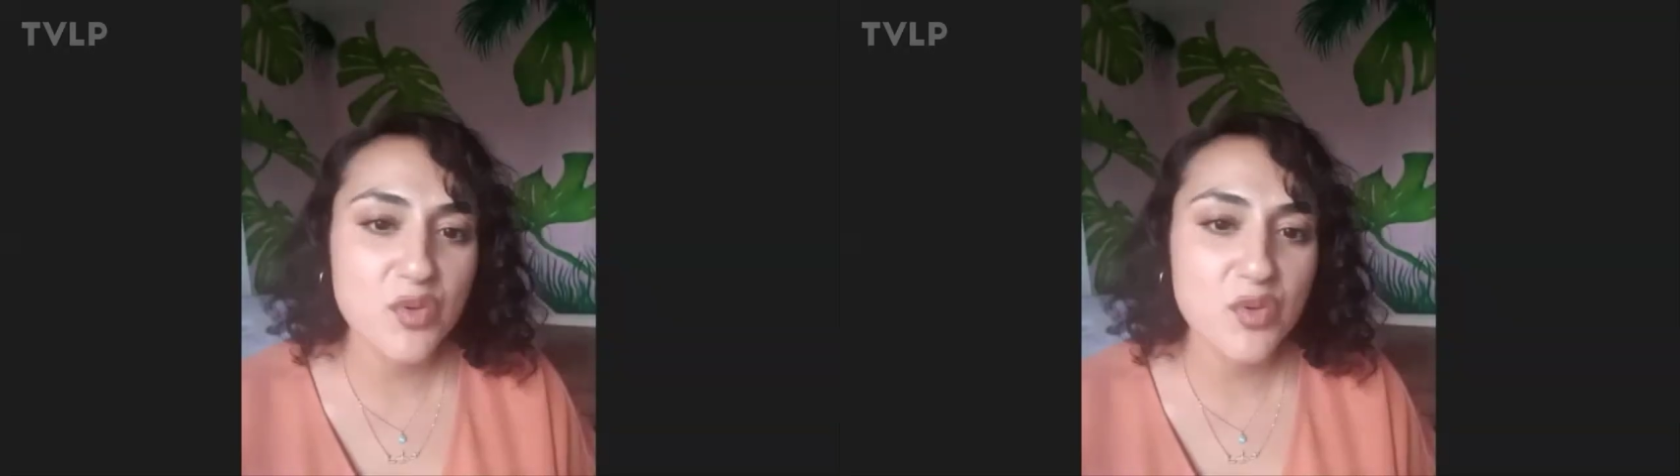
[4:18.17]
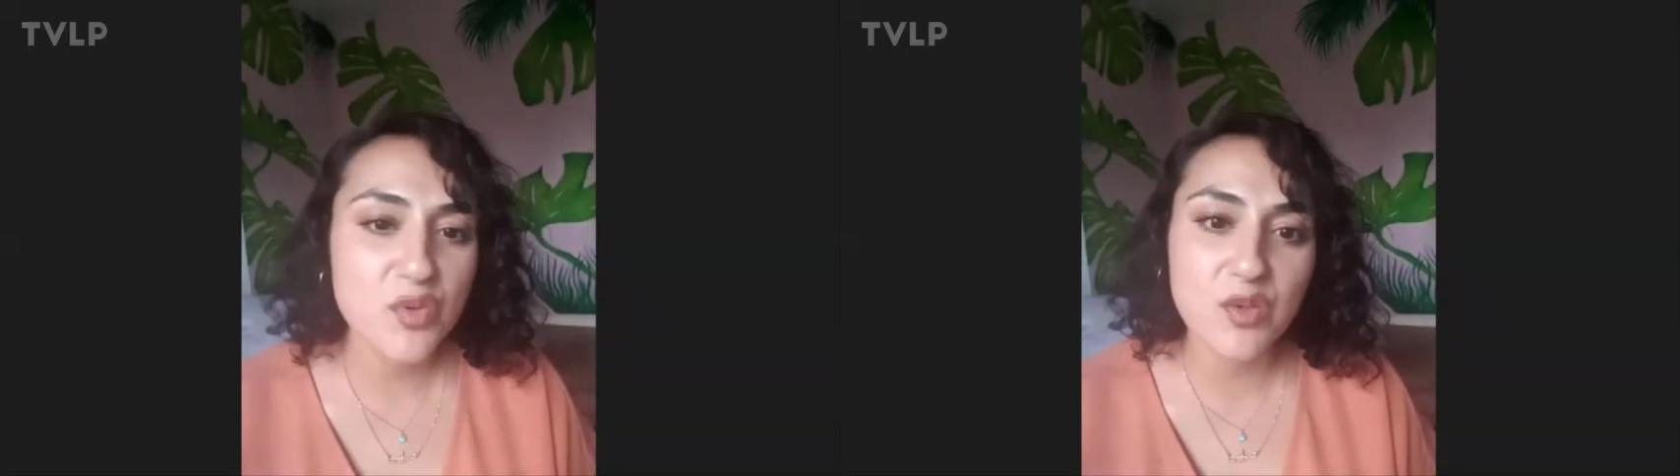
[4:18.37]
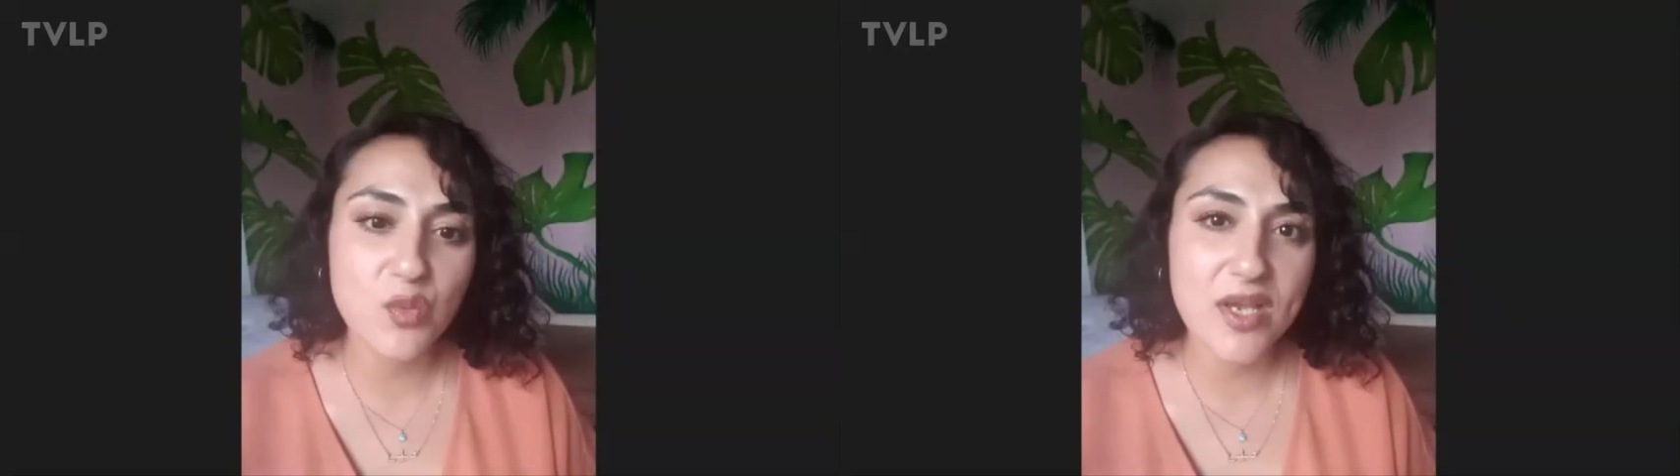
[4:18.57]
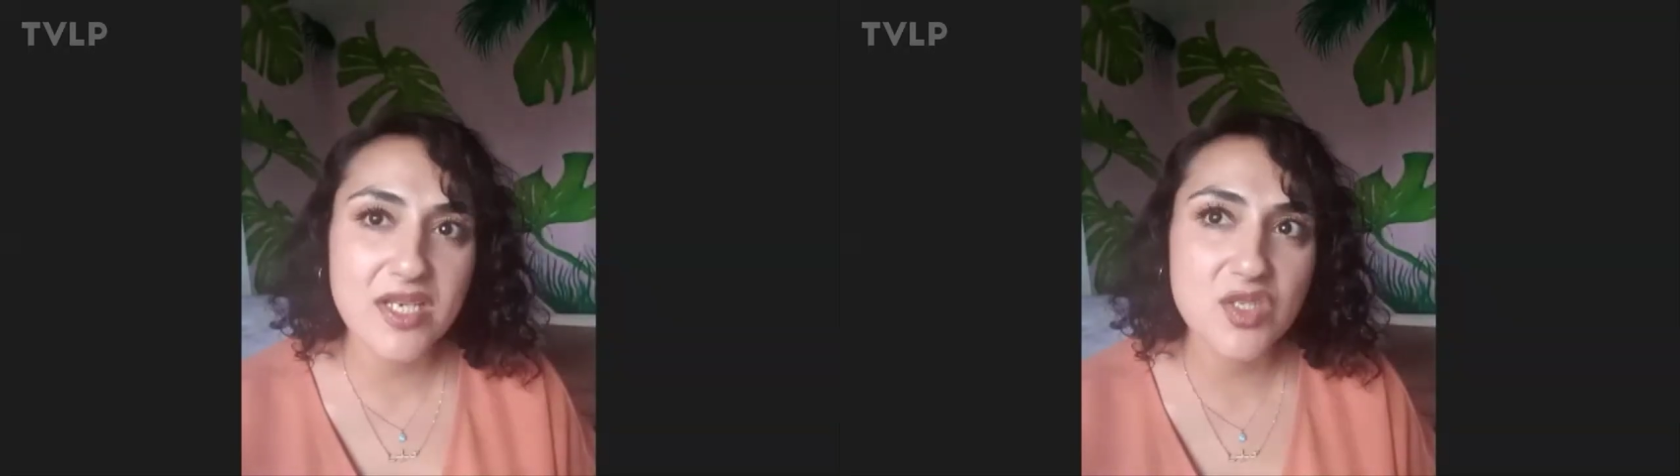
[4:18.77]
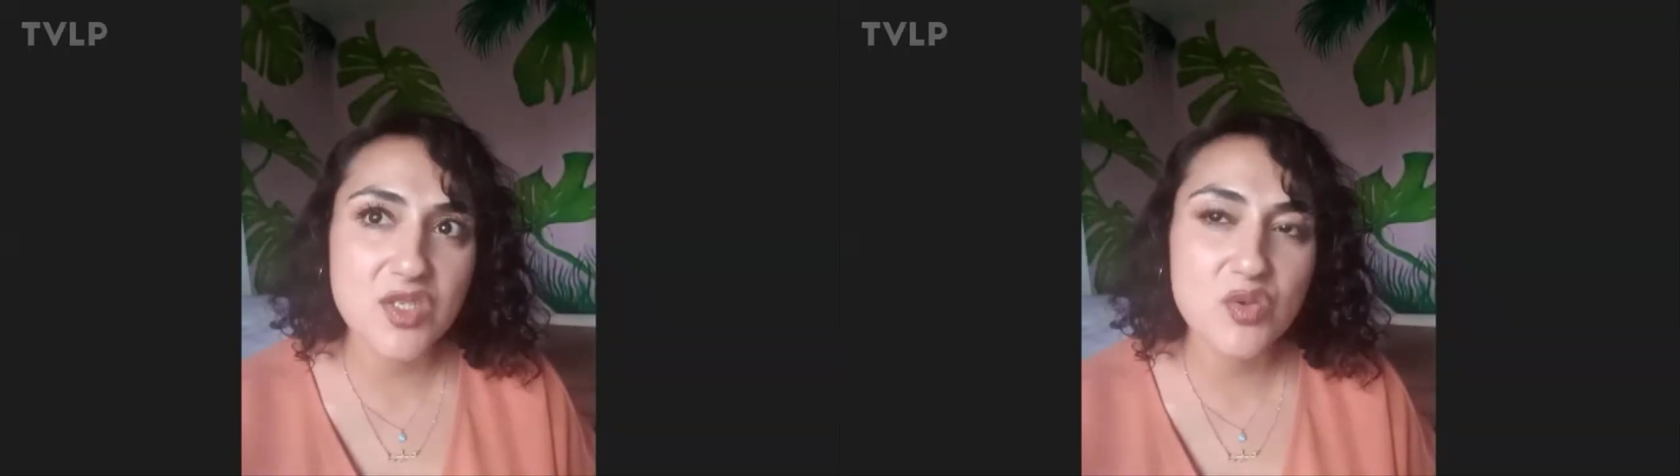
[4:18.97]
like
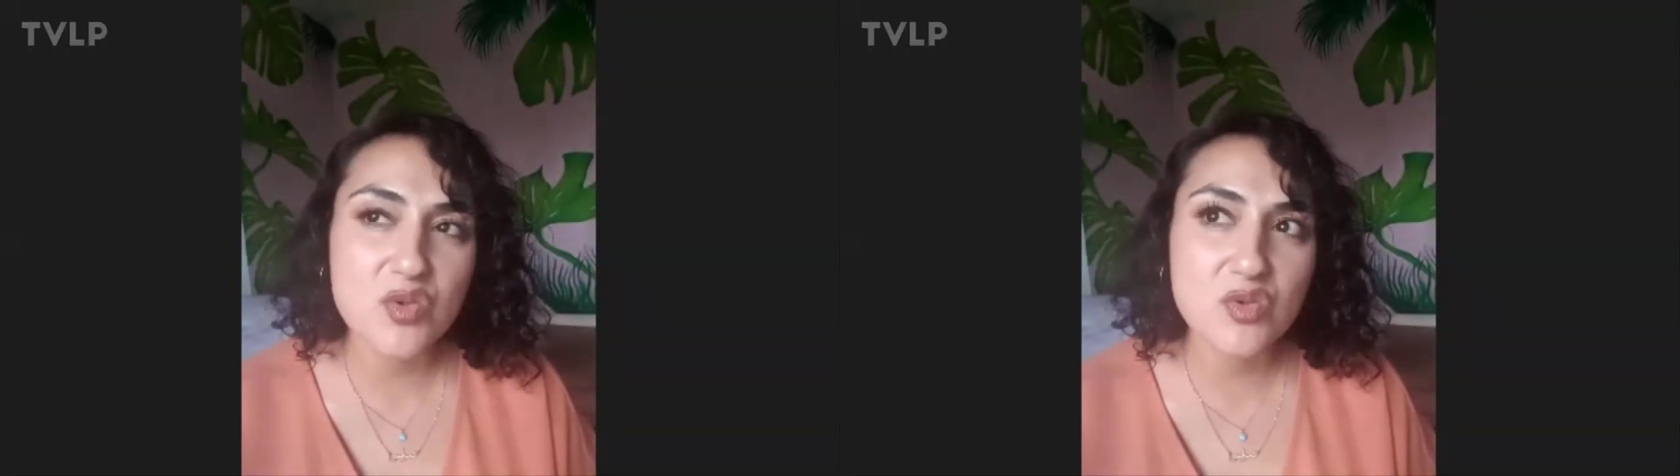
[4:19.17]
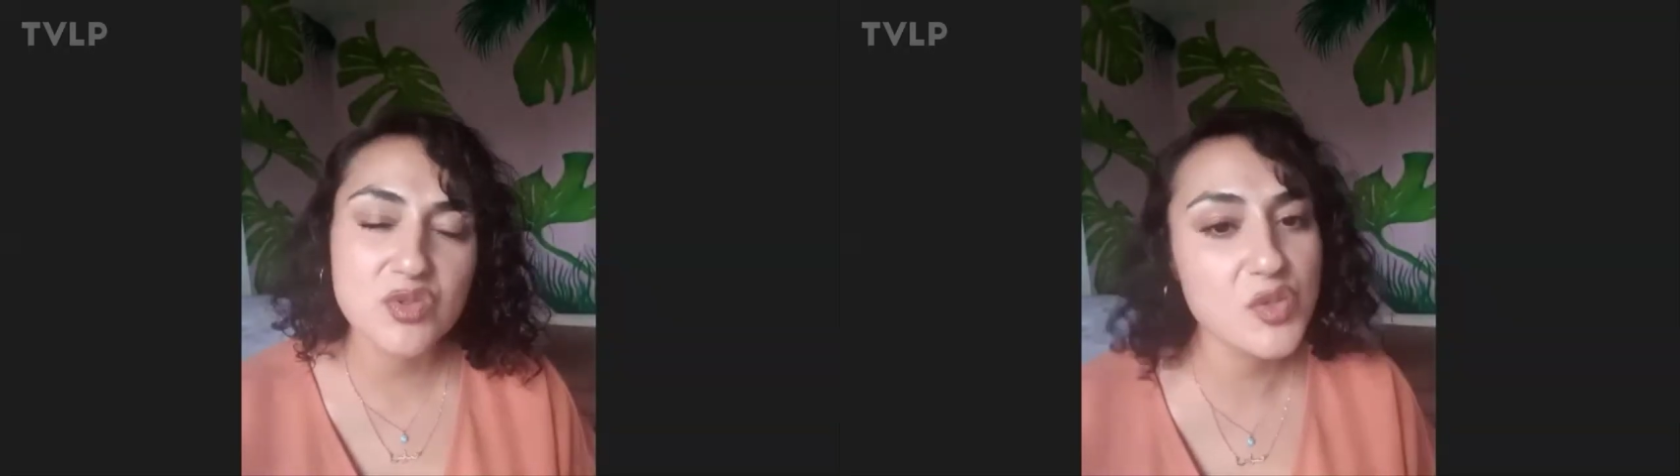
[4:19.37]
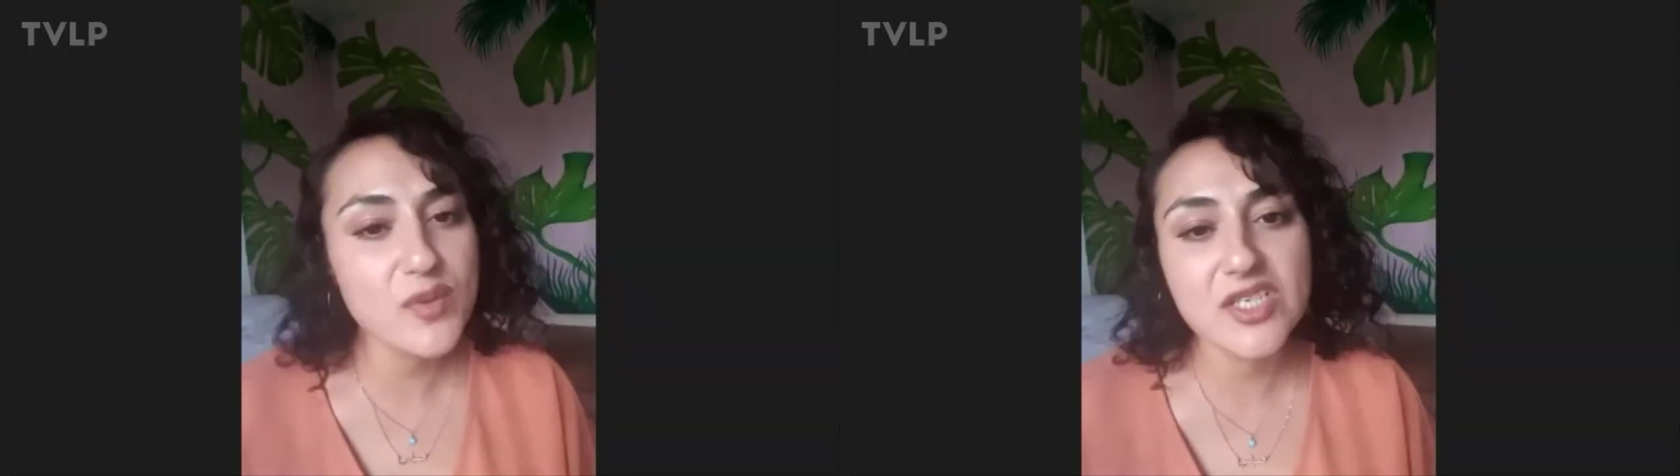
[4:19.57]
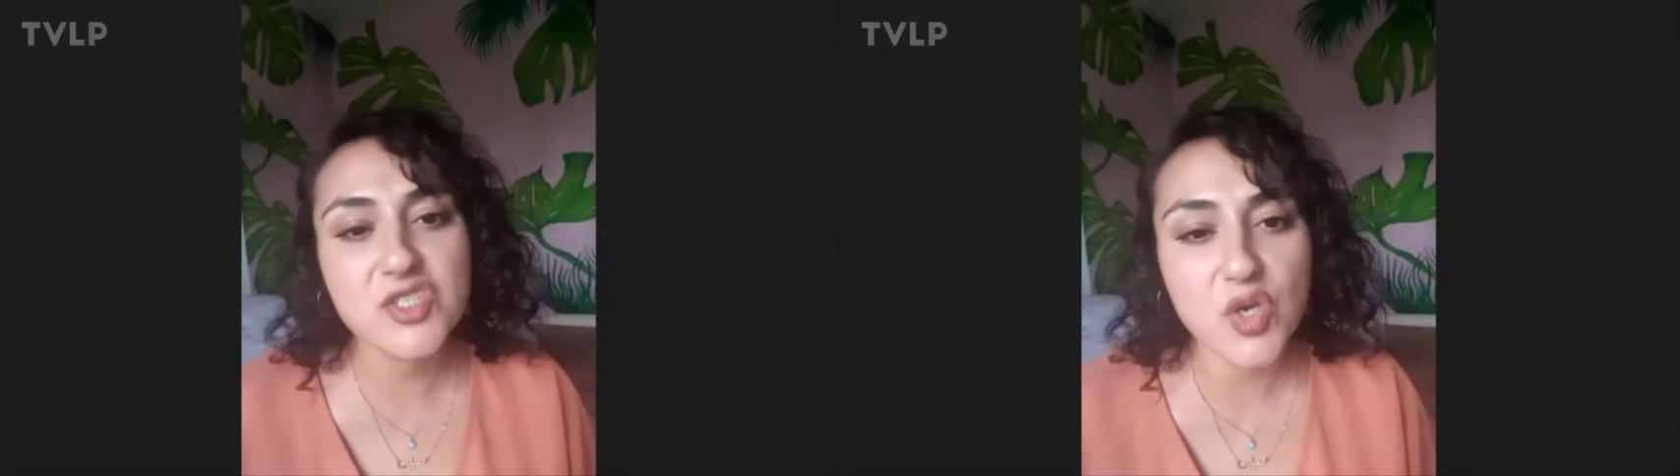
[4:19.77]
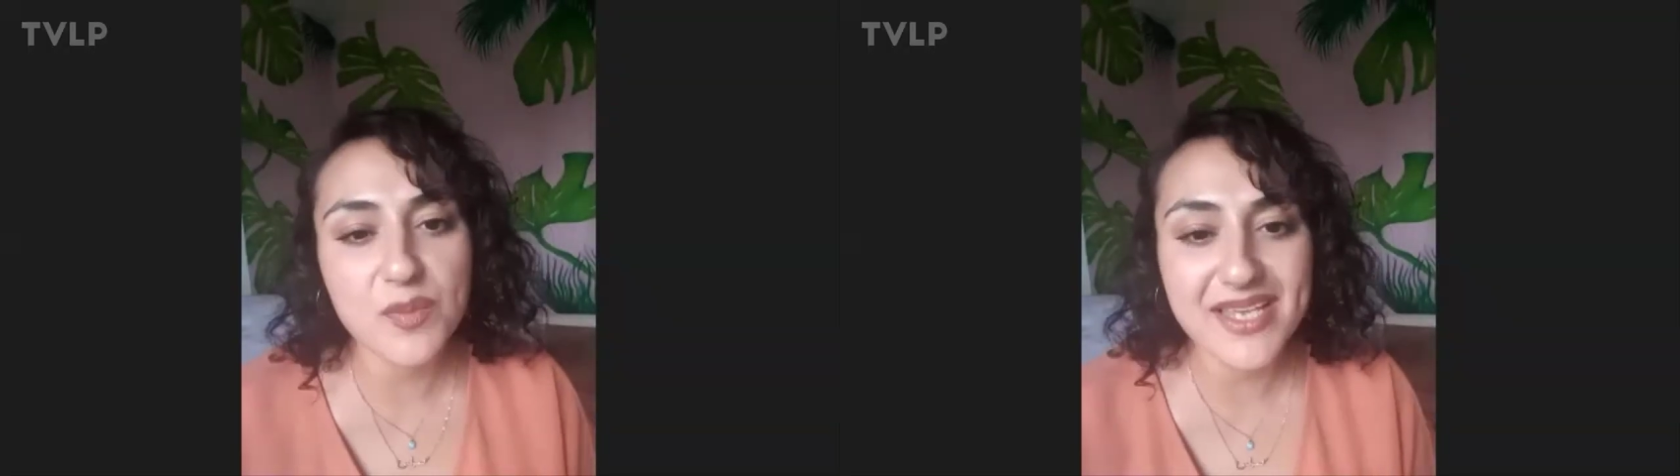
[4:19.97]
when you're doing a job,